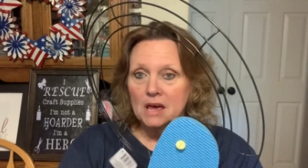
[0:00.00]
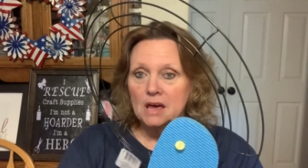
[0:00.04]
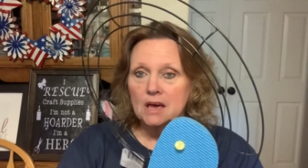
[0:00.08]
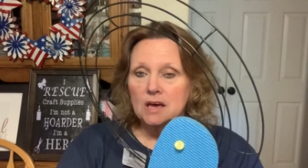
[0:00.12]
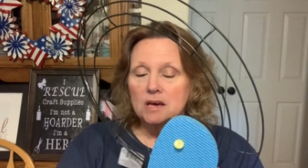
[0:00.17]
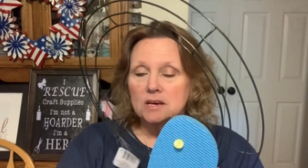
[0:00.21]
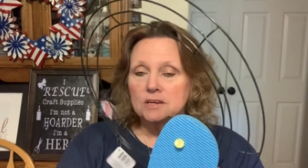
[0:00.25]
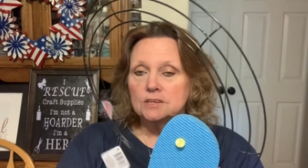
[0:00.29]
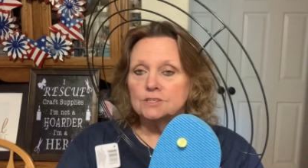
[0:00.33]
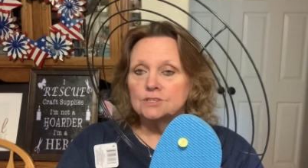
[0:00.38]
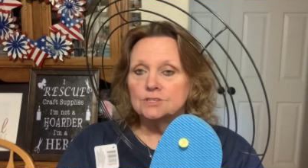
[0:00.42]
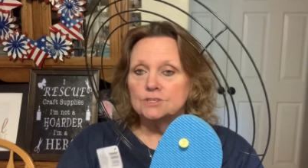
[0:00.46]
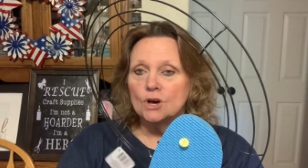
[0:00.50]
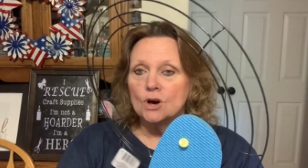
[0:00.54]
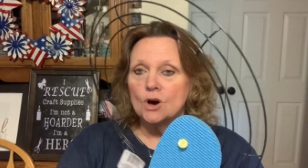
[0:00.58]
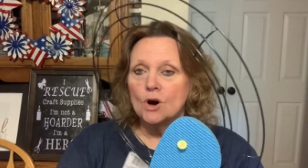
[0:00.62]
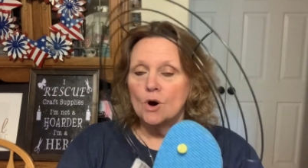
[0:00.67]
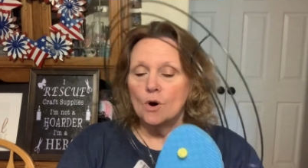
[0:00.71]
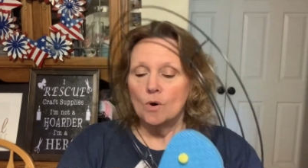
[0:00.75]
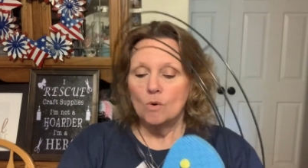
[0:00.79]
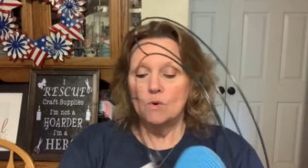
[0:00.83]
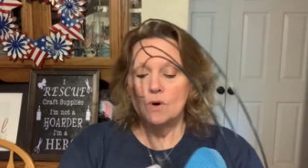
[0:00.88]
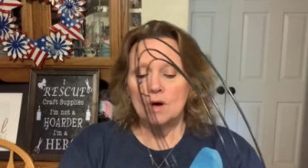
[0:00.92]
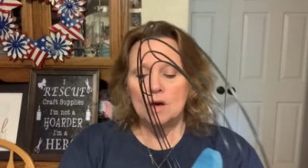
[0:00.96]

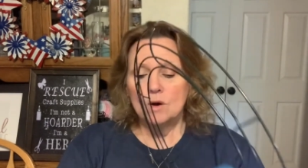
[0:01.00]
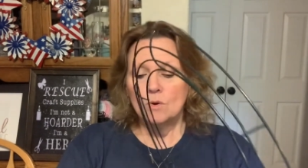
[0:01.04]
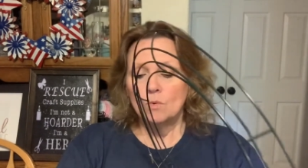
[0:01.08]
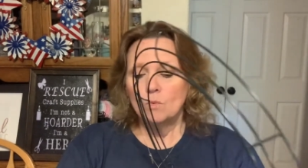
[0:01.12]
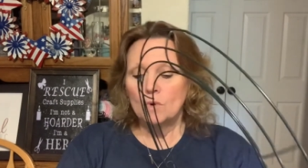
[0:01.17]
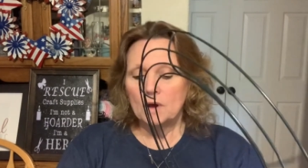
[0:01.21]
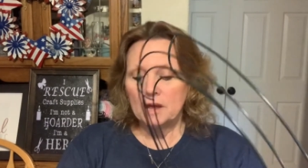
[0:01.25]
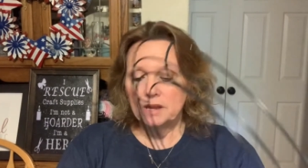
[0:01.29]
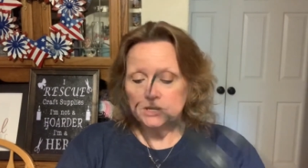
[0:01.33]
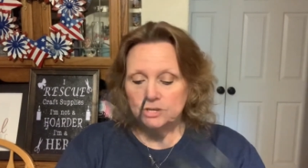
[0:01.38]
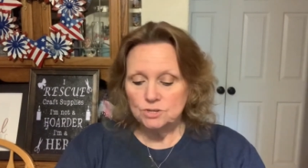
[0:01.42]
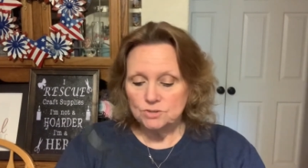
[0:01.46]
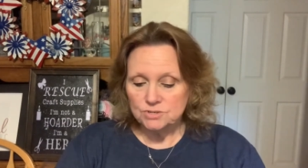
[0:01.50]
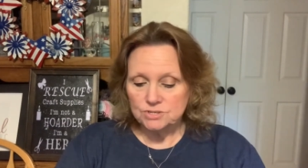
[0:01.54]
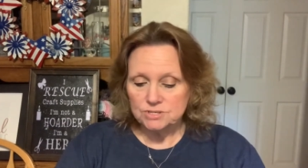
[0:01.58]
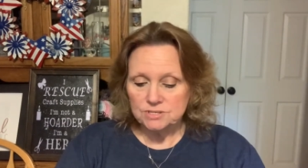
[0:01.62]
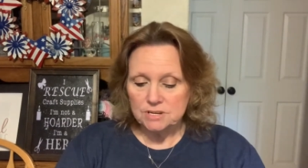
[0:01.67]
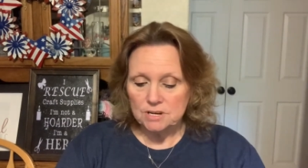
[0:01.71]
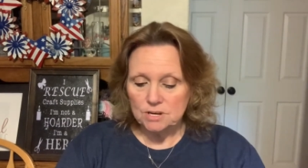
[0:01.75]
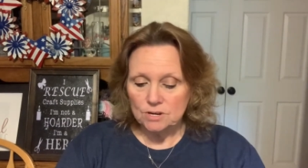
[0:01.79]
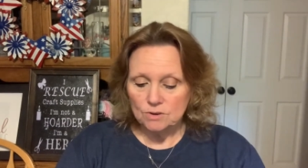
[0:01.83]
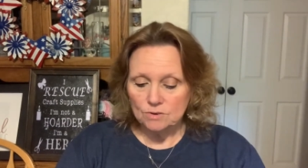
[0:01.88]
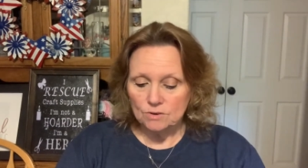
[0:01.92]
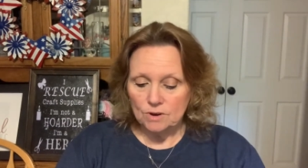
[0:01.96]
So when you
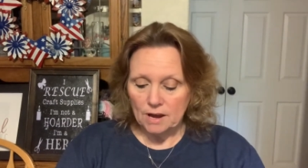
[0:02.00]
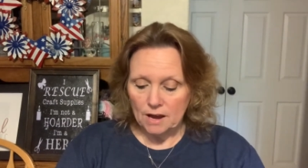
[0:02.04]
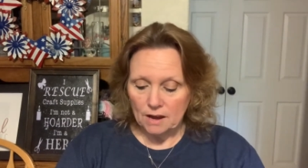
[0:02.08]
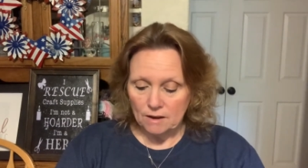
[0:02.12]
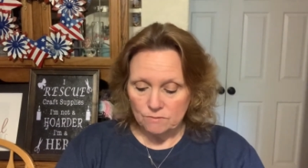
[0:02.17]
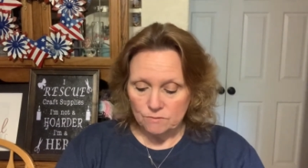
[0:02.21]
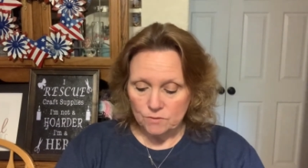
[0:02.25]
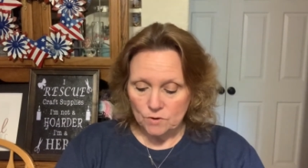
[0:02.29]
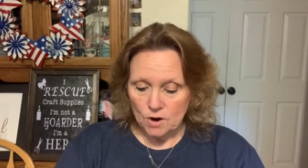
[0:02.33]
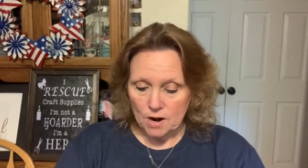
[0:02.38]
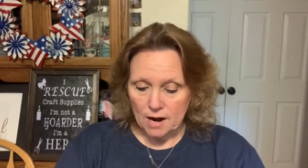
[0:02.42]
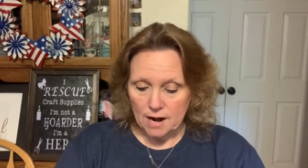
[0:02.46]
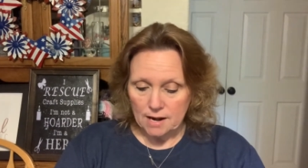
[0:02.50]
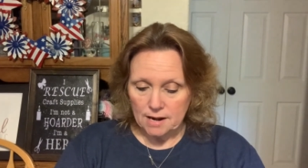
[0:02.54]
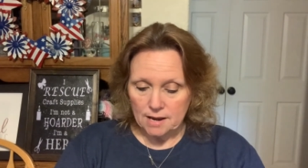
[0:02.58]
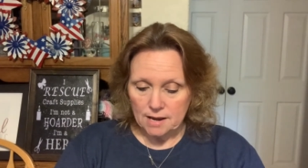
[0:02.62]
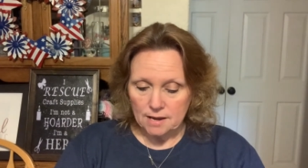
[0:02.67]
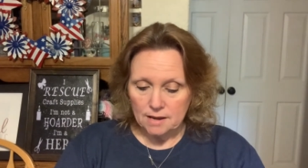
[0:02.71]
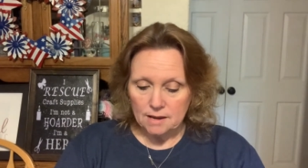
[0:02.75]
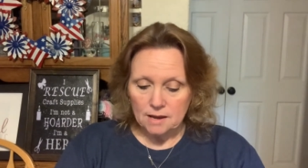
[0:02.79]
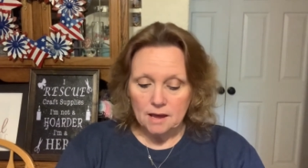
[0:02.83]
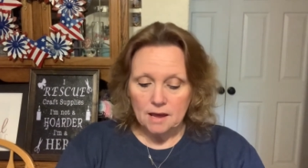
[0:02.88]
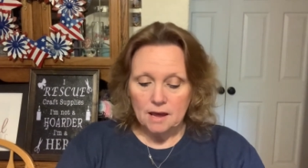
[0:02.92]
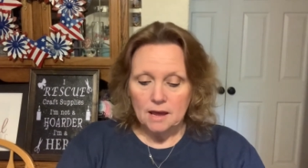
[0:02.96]
see you have
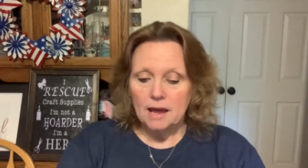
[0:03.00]
writing,